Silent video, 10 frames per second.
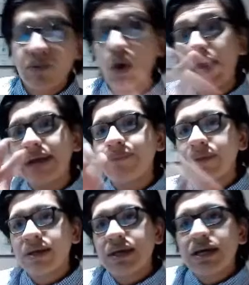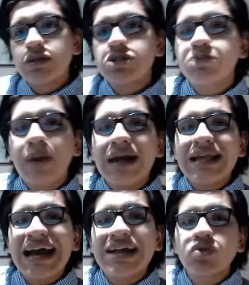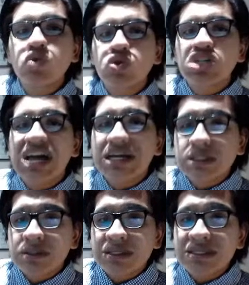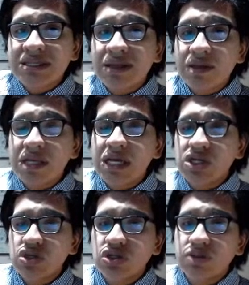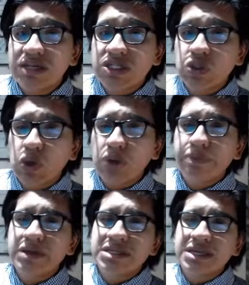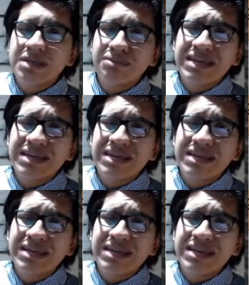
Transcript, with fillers: why? Despite Andrew Jackson's inclination to be a strong president,